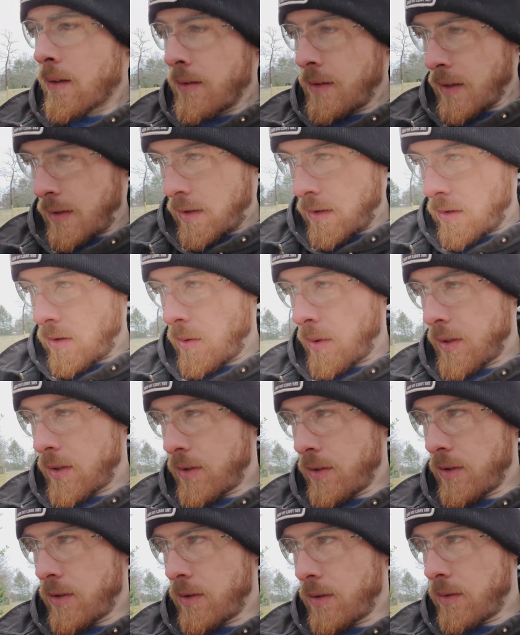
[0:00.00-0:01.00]
this is
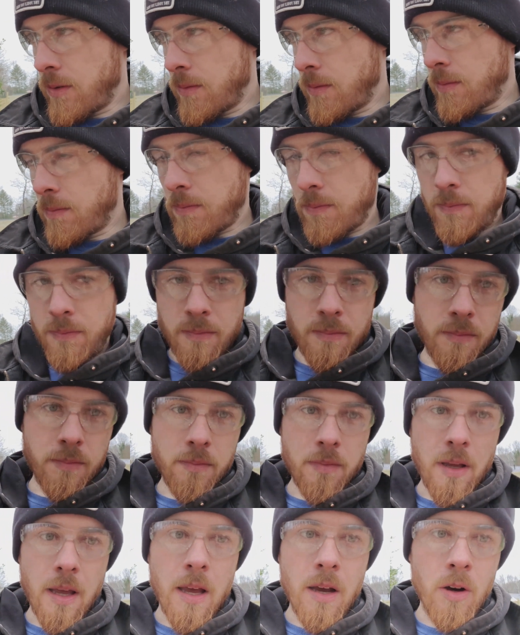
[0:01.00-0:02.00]
going to
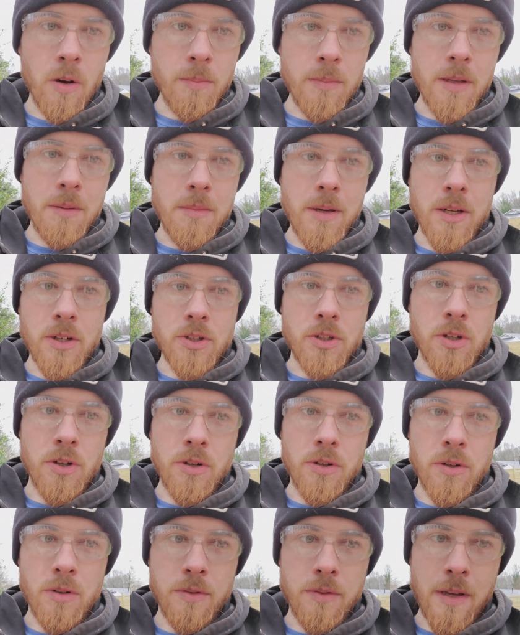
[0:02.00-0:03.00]
help me make
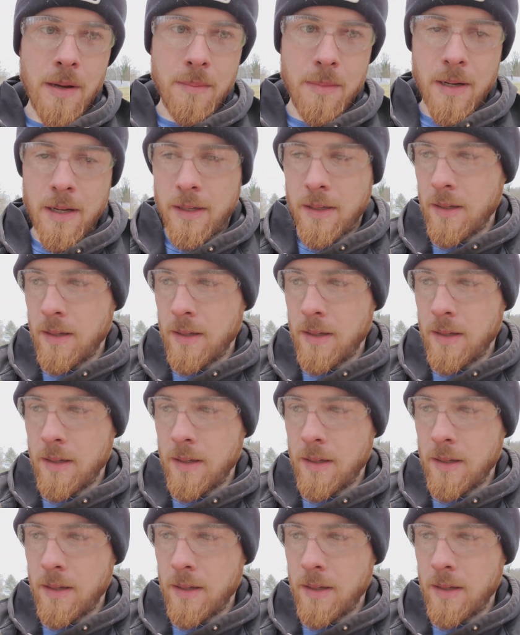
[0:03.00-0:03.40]
sure that